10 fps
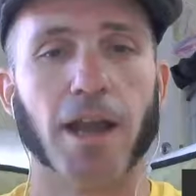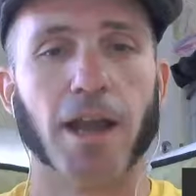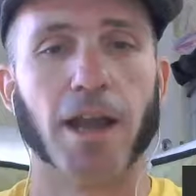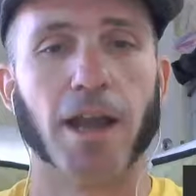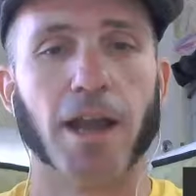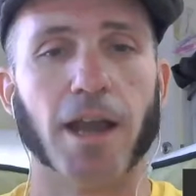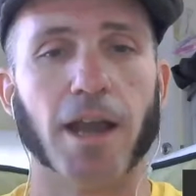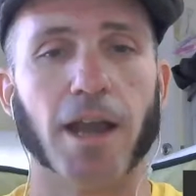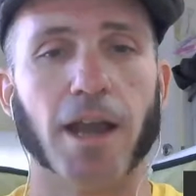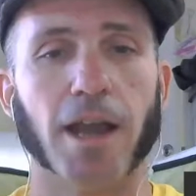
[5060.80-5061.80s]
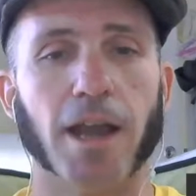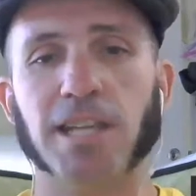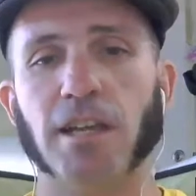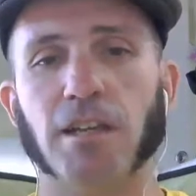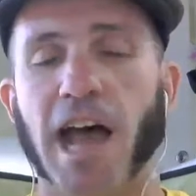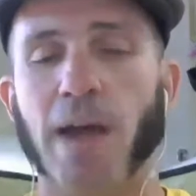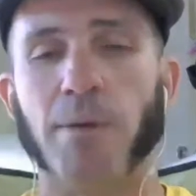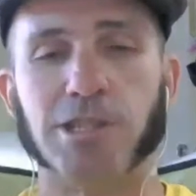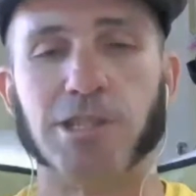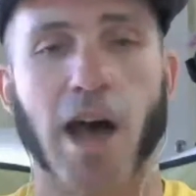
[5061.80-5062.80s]
and changing. I
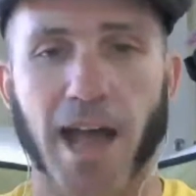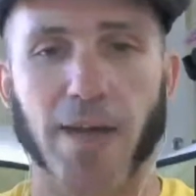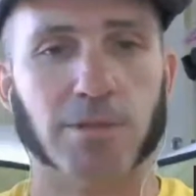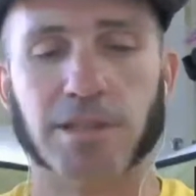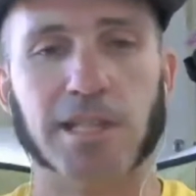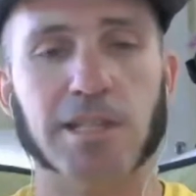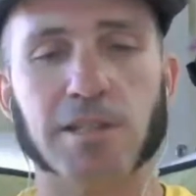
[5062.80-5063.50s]
was on the East